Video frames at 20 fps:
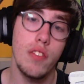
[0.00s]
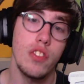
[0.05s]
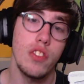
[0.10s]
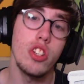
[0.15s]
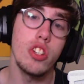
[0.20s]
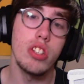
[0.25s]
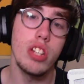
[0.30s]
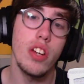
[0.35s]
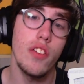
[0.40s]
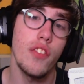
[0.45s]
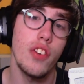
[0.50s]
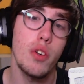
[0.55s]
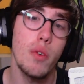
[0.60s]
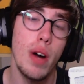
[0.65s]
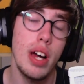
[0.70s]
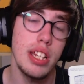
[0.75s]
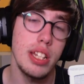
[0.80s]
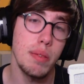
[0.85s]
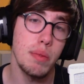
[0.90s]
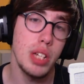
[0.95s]
using it for
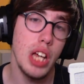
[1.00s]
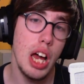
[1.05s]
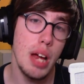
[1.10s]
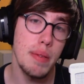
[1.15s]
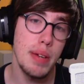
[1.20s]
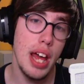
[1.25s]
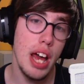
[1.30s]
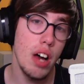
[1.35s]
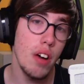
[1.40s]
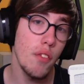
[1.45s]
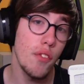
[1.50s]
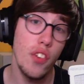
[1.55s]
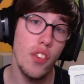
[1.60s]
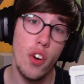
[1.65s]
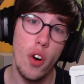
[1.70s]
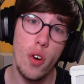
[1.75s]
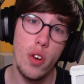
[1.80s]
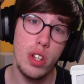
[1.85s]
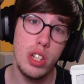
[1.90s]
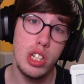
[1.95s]
quite some time now,
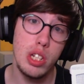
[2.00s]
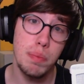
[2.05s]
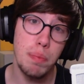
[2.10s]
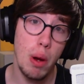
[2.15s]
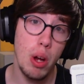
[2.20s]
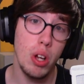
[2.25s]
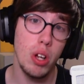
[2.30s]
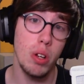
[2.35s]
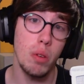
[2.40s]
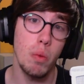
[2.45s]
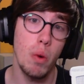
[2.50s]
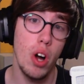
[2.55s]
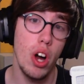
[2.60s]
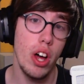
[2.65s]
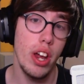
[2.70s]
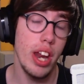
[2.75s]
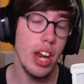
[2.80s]
for spoken word,